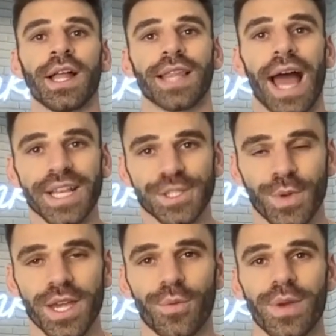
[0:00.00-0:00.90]
Last
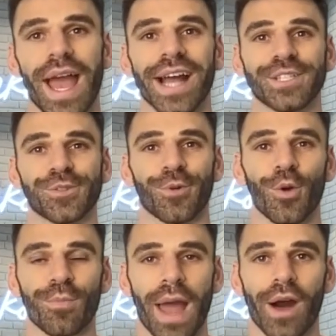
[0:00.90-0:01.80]
week, we had
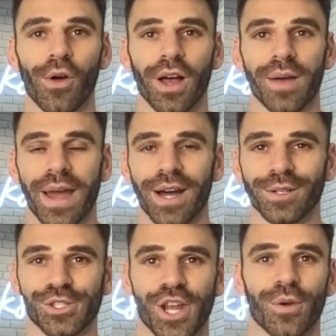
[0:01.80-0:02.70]
Jerome Powell come out
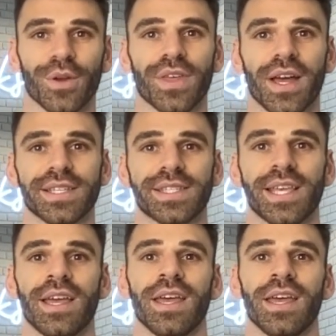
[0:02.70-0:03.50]
and share with us